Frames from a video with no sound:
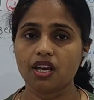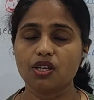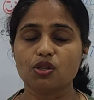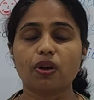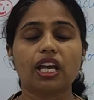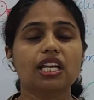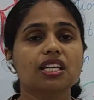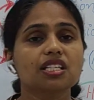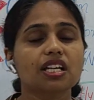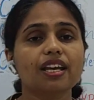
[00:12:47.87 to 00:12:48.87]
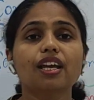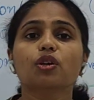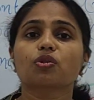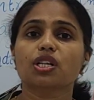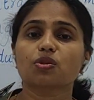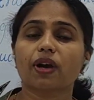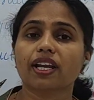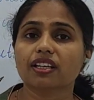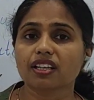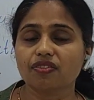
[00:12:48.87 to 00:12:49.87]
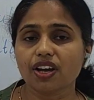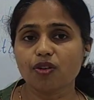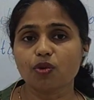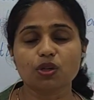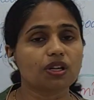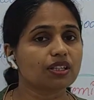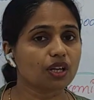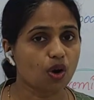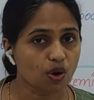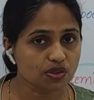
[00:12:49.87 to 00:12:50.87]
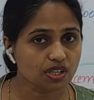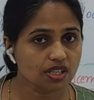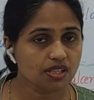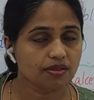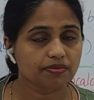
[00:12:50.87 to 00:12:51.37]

So initially you need to identify what are the causes,